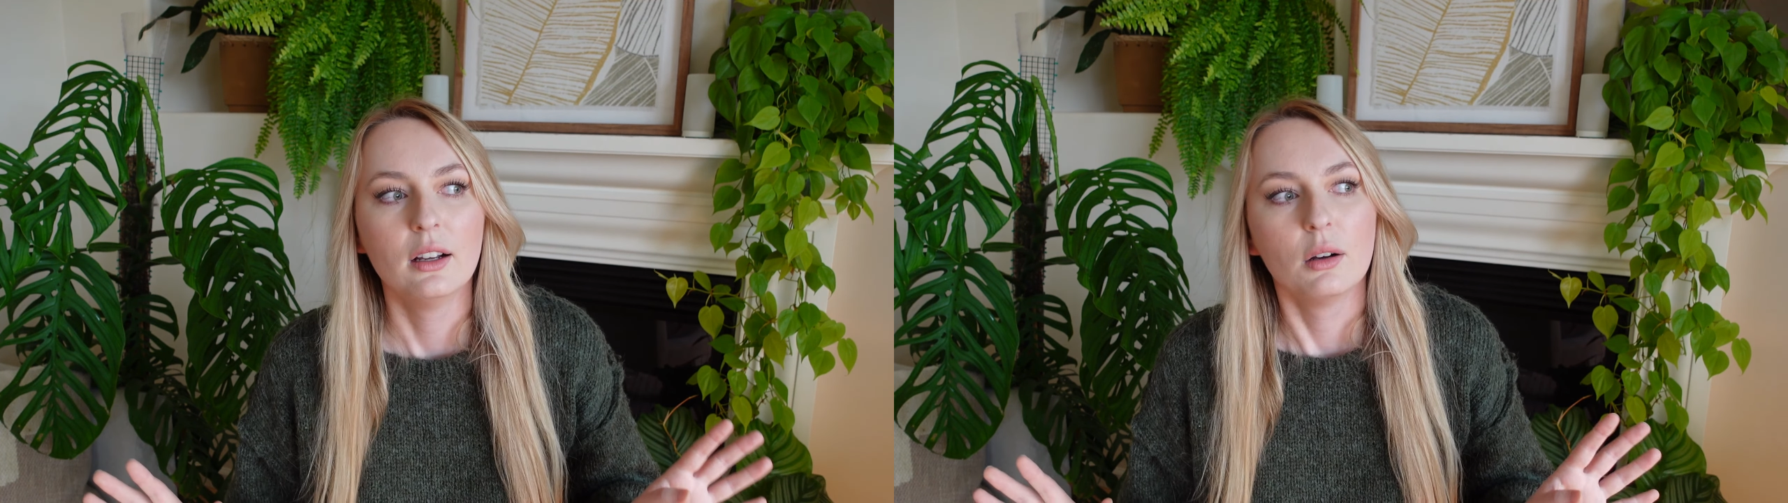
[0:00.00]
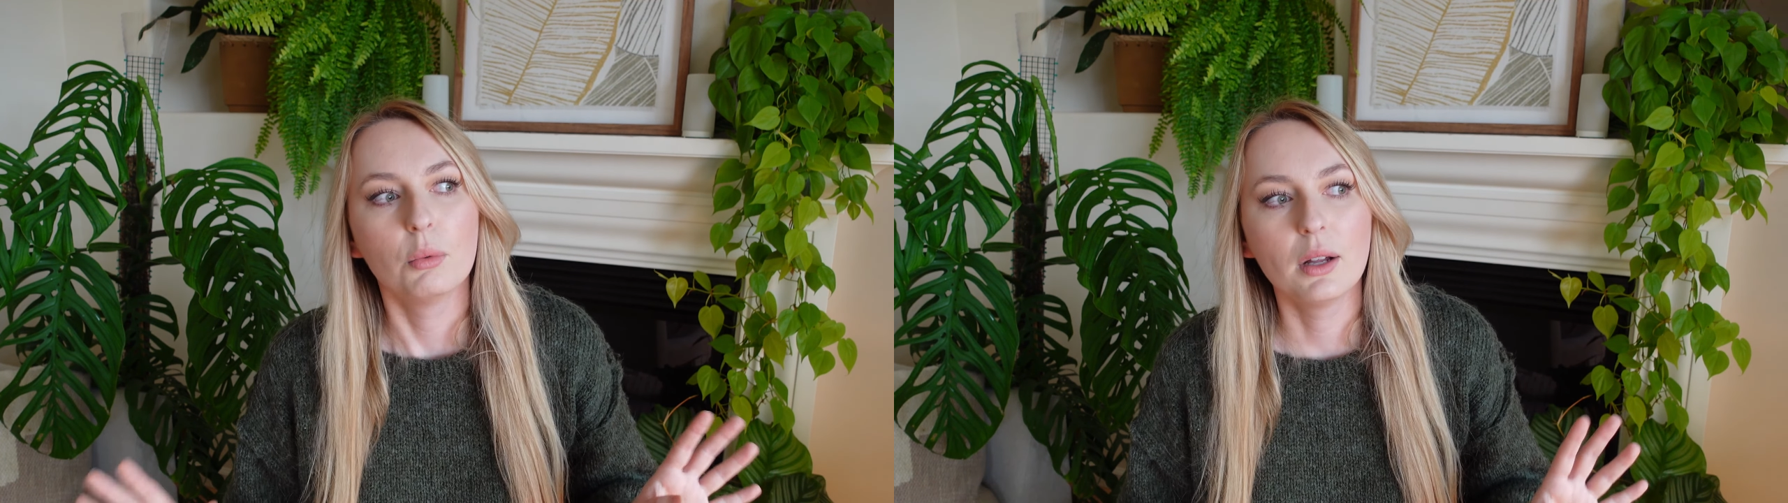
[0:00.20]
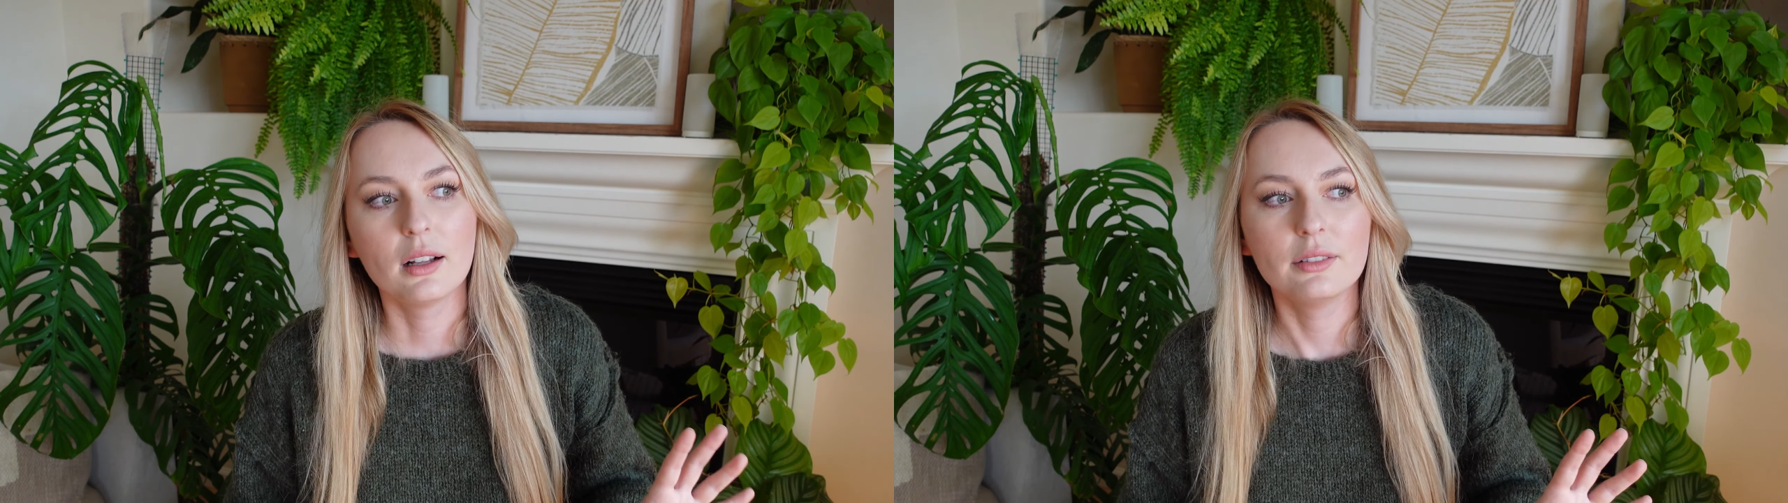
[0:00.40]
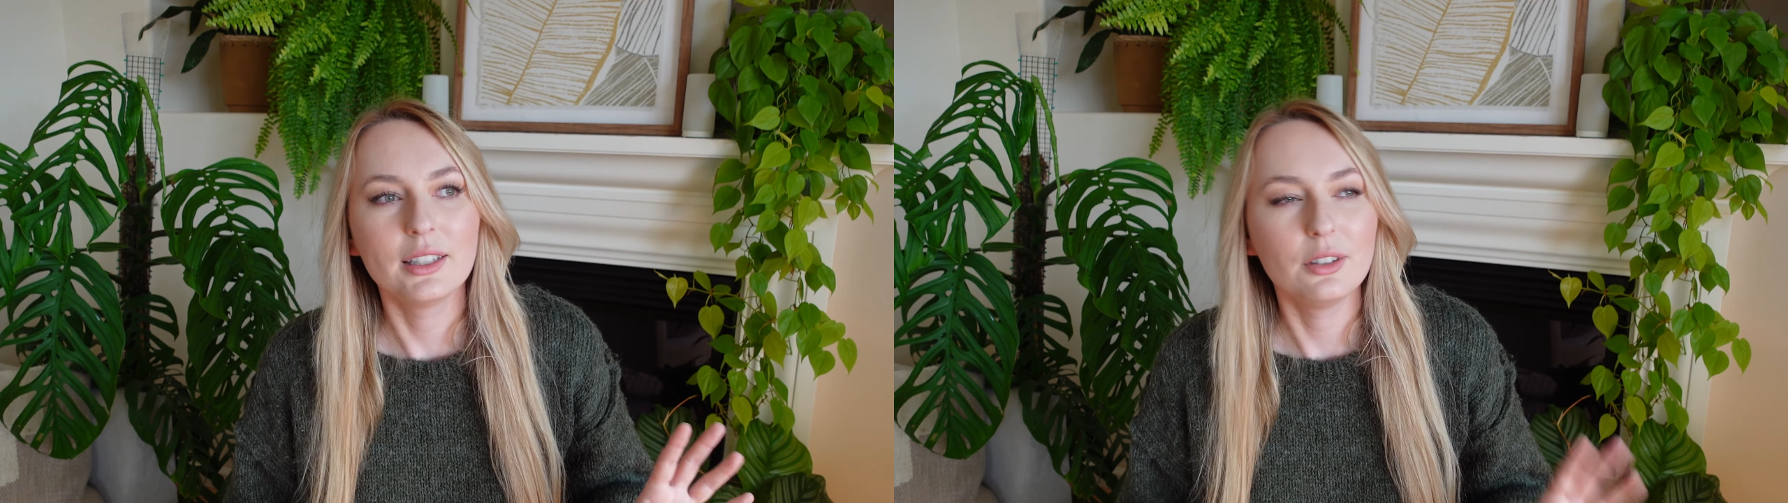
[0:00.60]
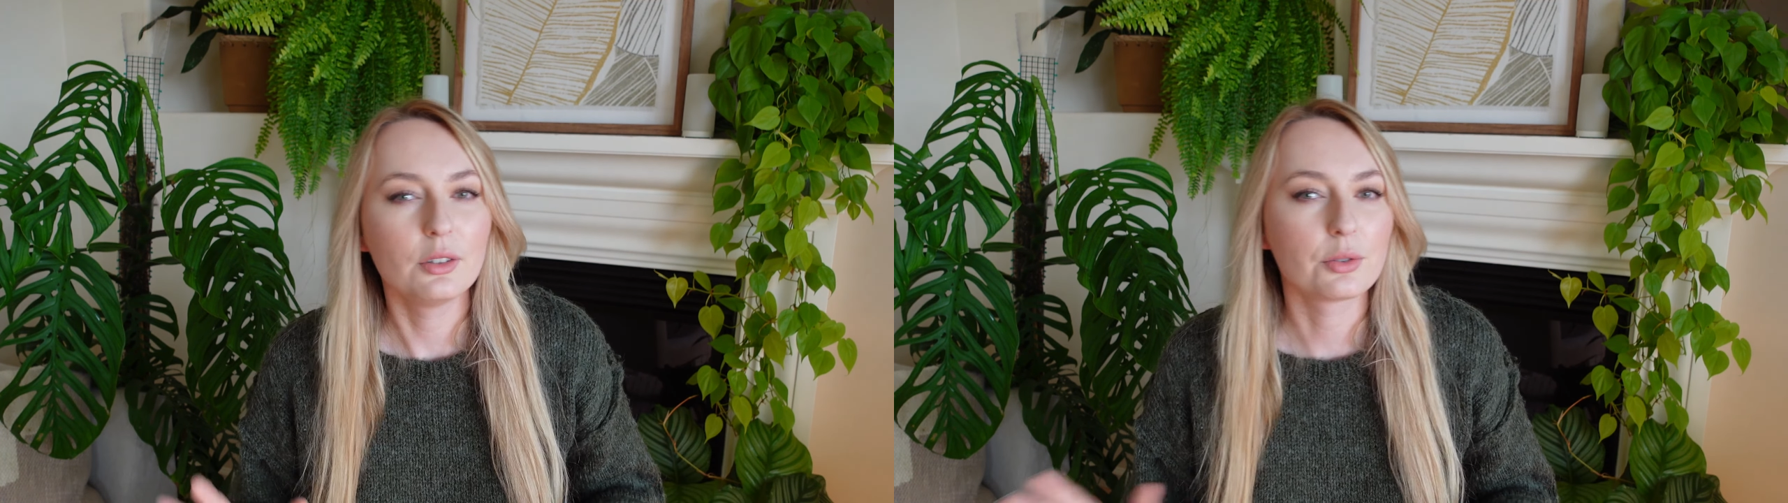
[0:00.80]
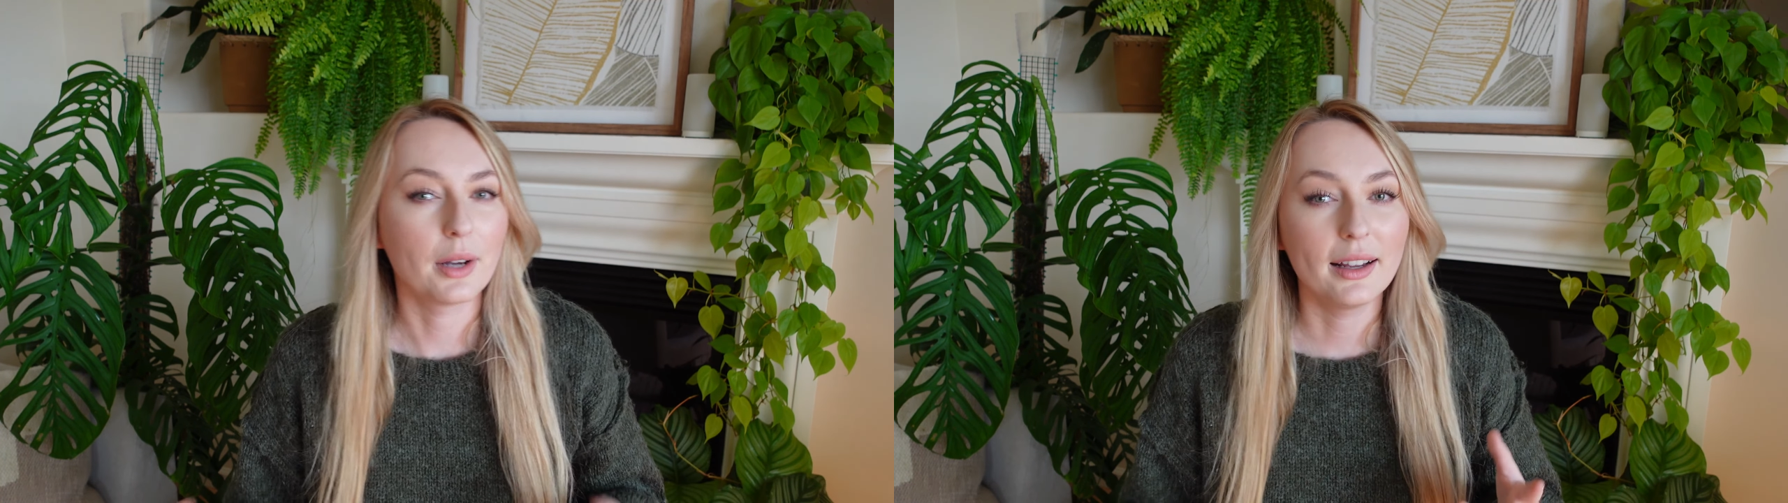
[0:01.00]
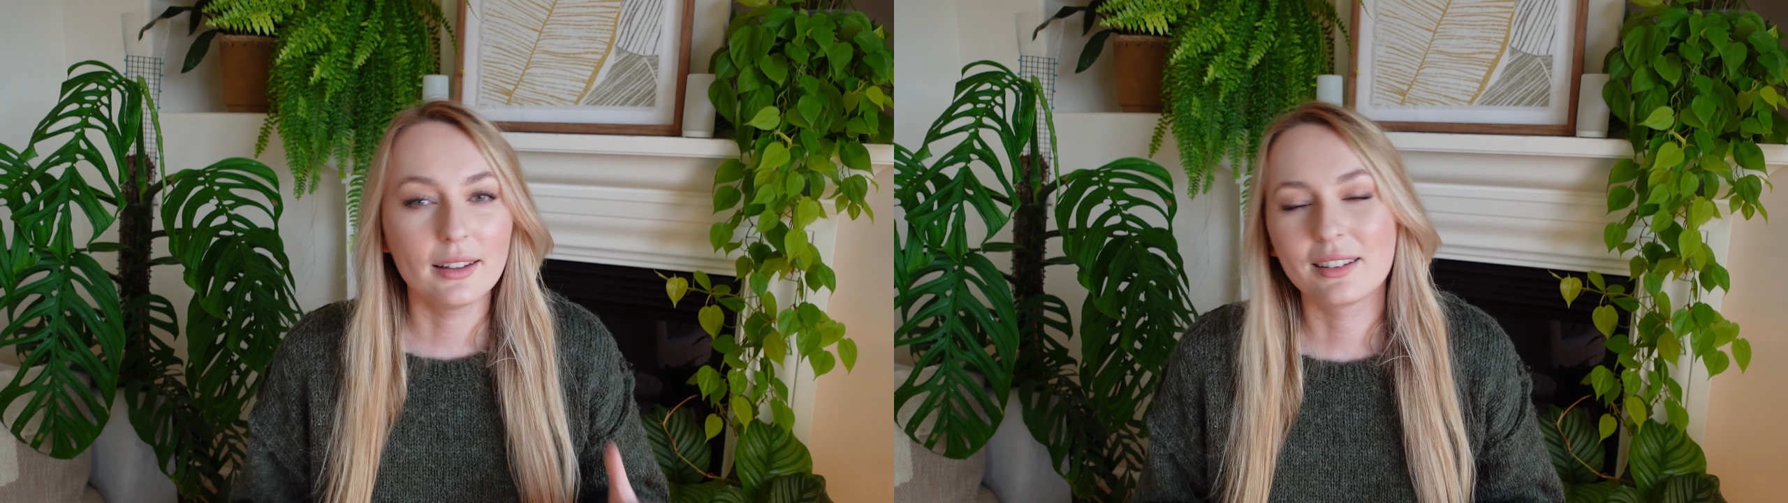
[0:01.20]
Well, did you try a